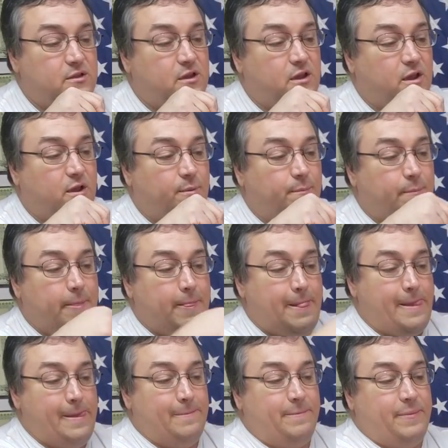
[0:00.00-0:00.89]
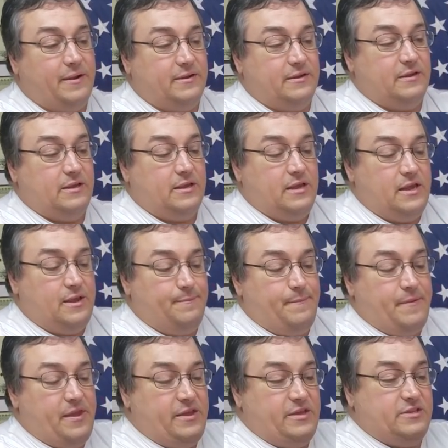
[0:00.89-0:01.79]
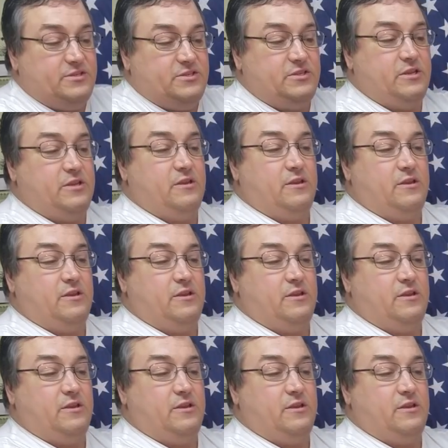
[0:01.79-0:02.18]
But it makes